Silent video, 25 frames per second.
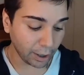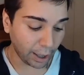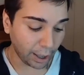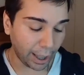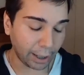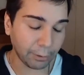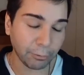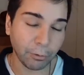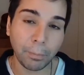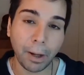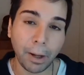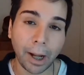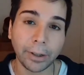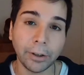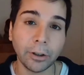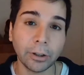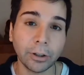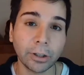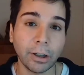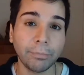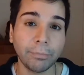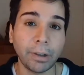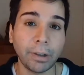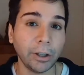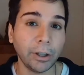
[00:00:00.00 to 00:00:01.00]
and remind
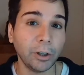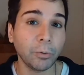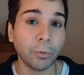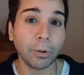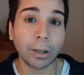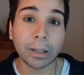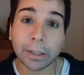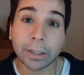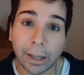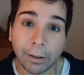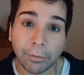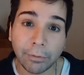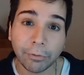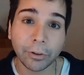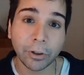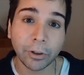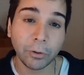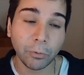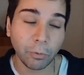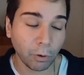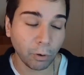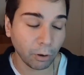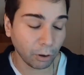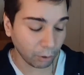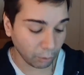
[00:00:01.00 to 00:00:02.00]
yourself that you are safe,
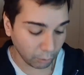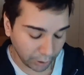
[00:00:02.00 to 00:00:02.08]
you are